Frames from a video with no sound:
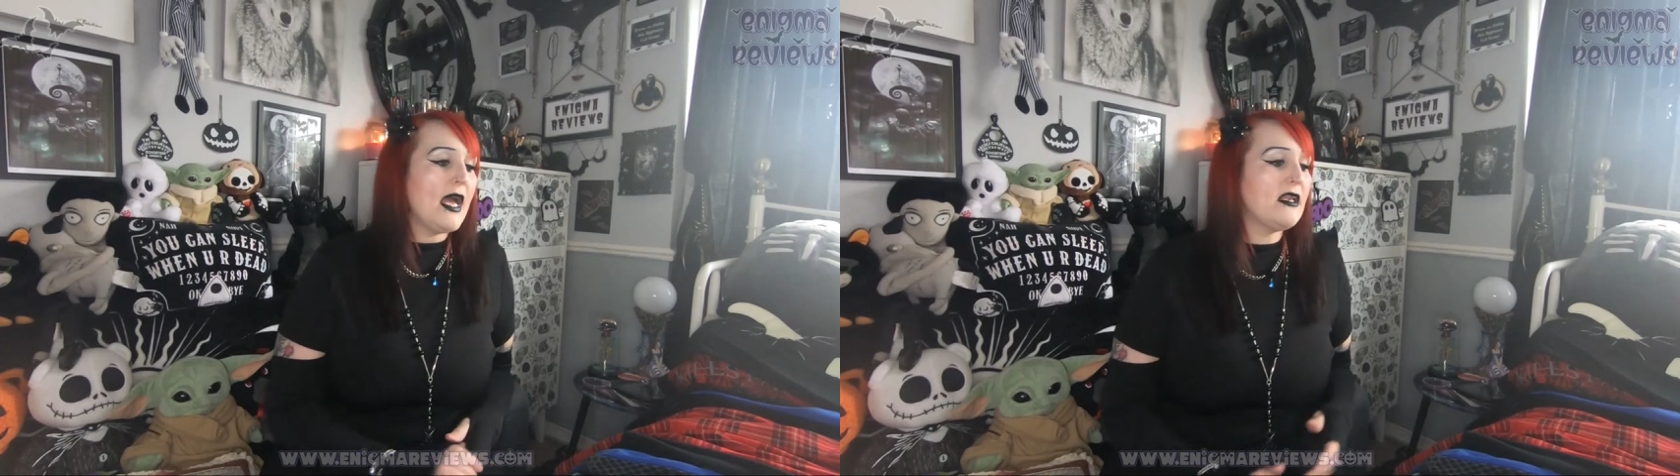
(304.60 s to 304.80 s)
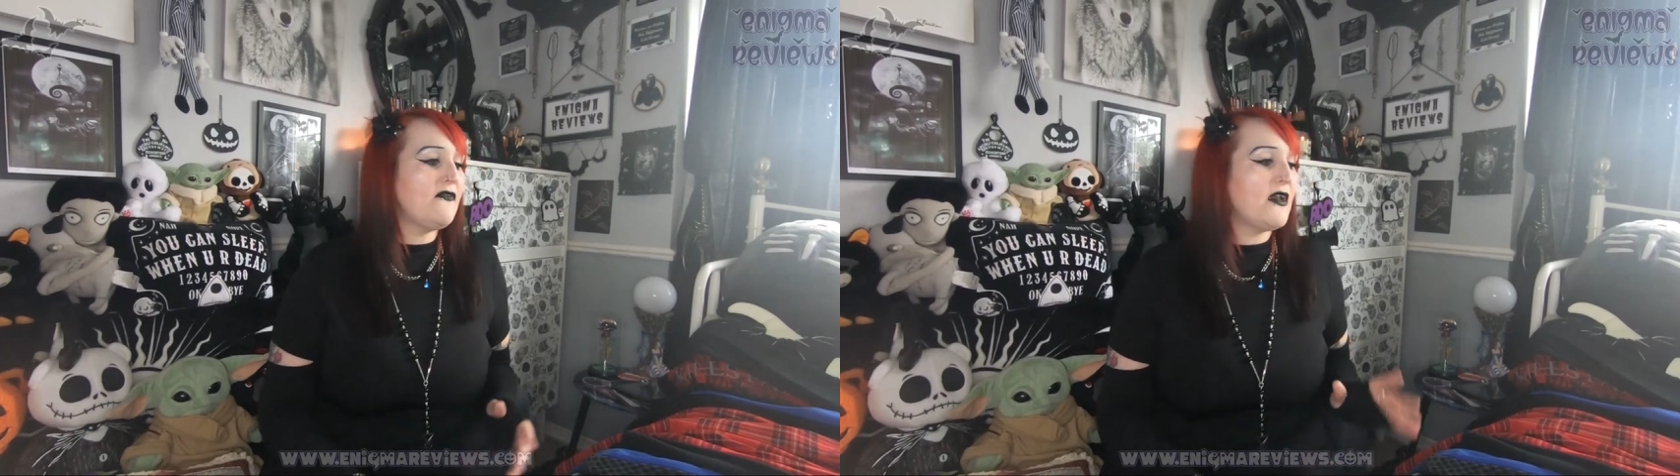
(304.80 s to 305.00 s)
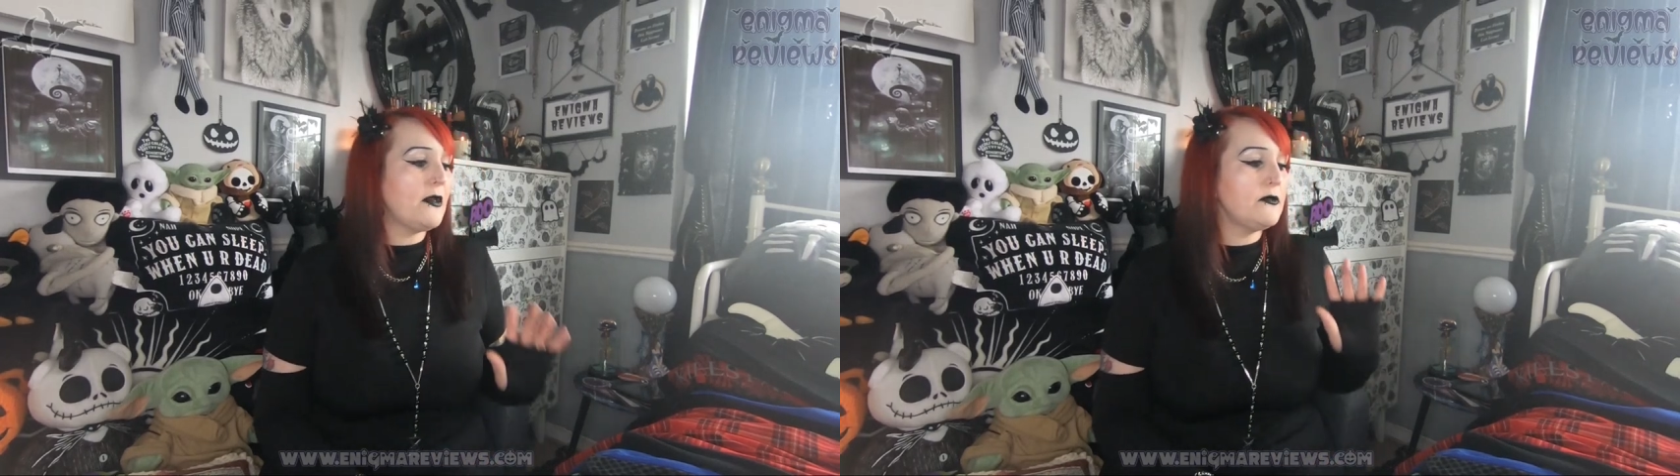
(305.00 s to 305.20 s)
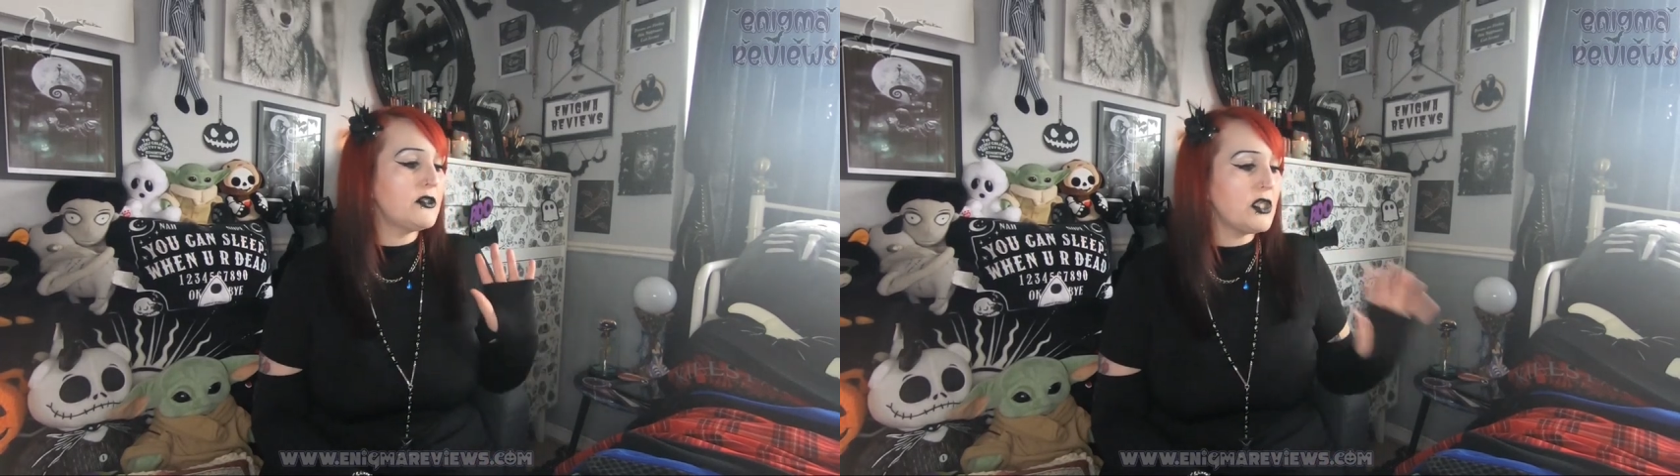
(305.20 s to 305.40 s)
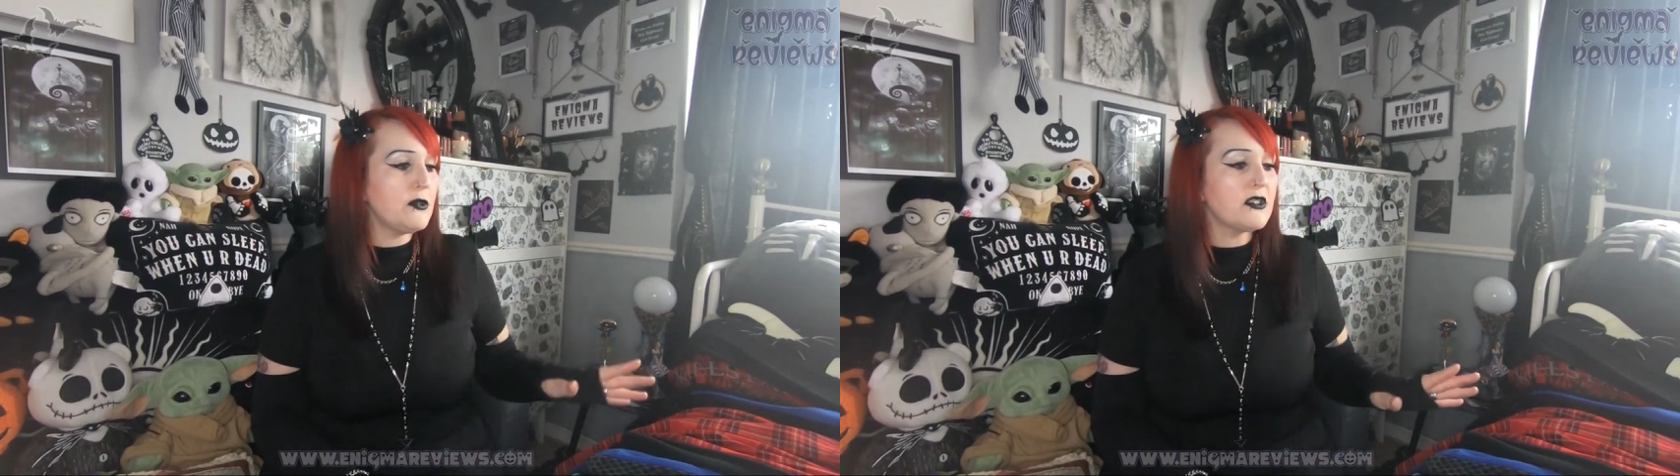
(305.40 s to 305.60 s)
And I found
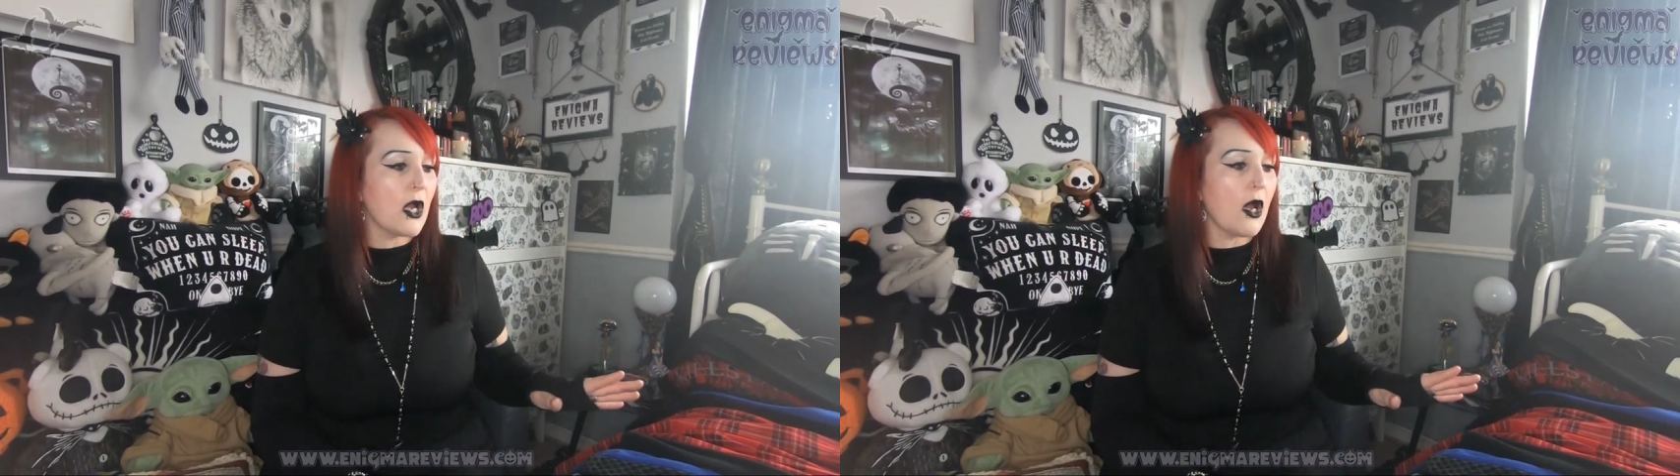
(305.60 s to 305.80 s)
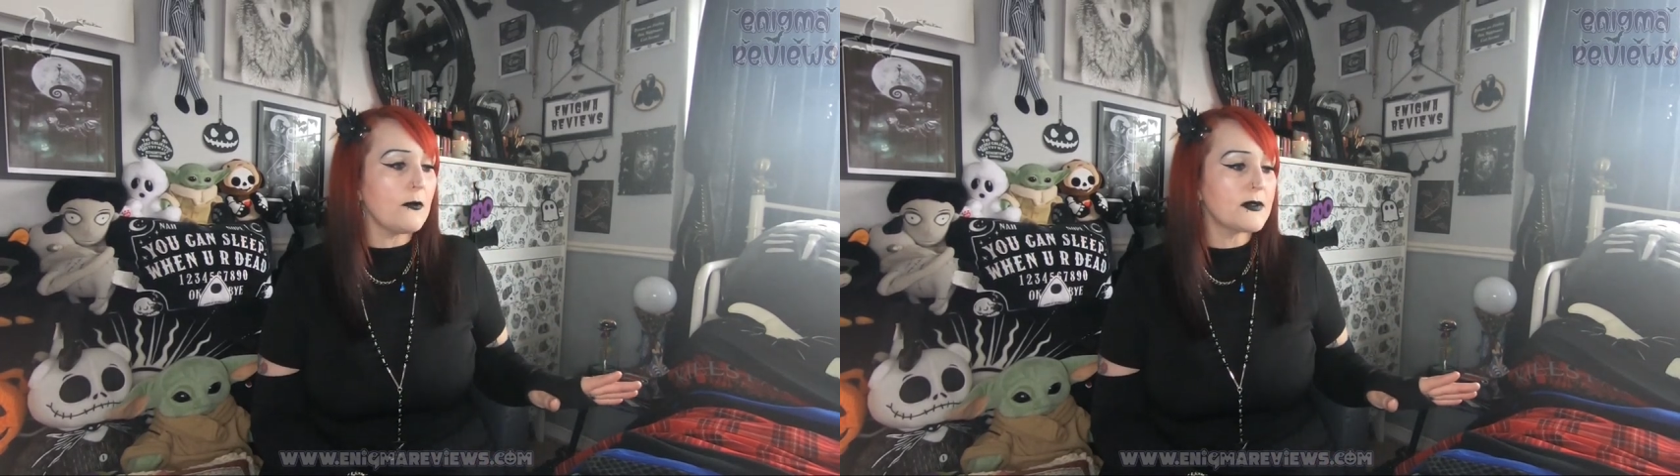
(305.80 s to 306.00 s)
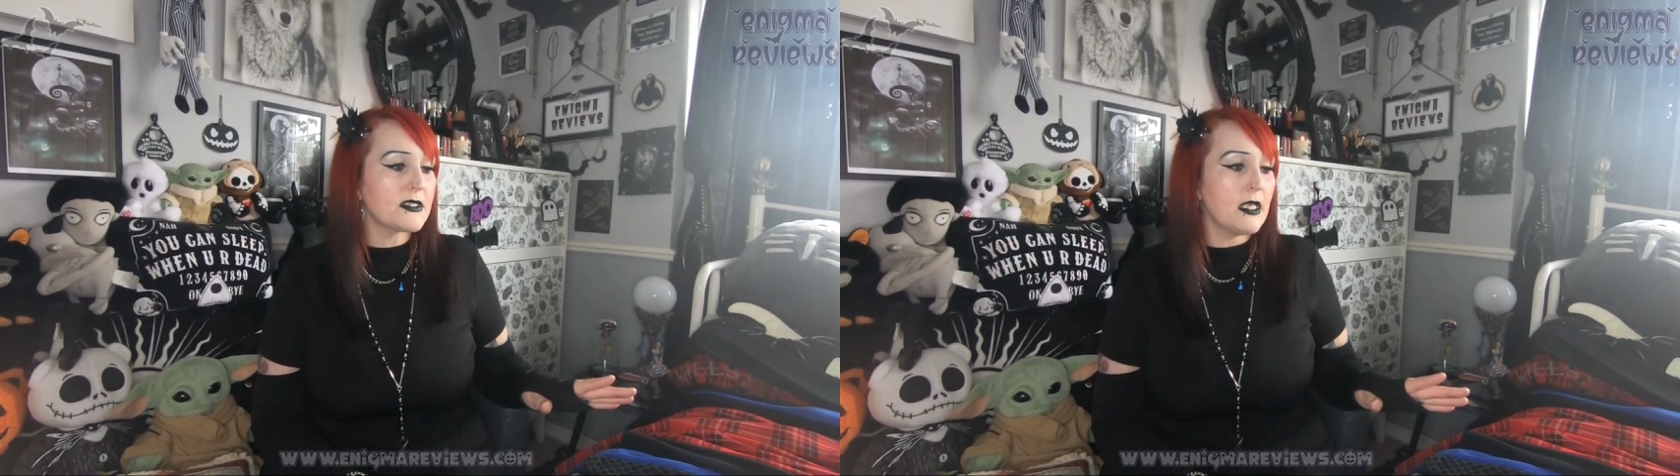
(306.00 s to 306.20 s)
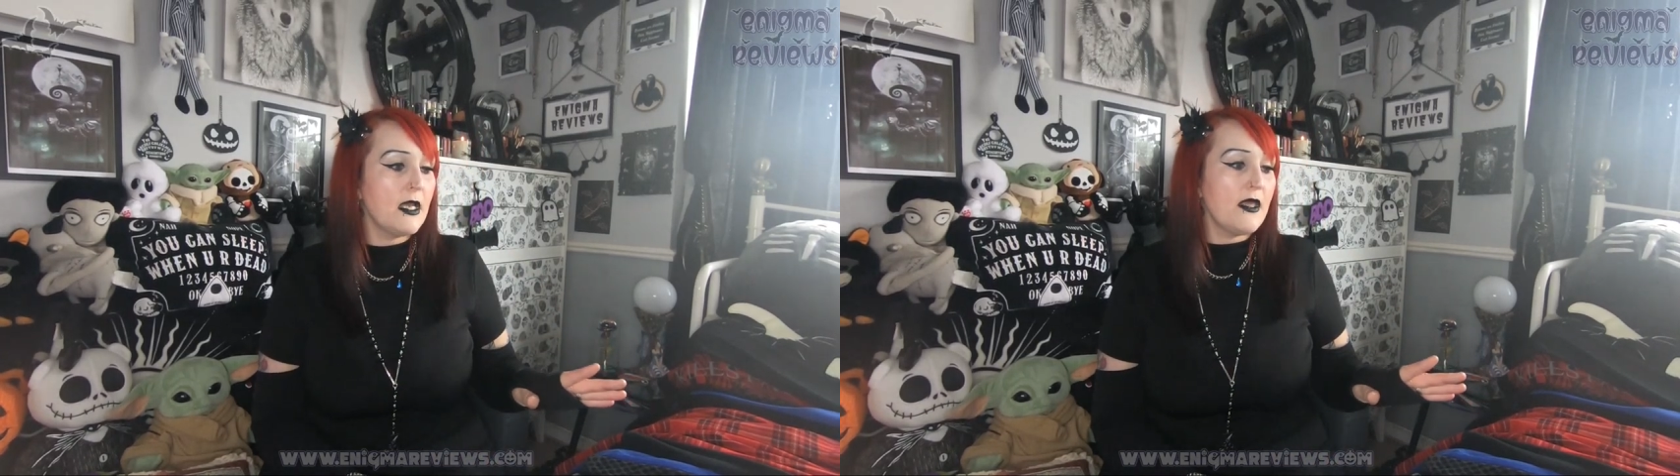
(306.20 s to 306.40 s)
two tops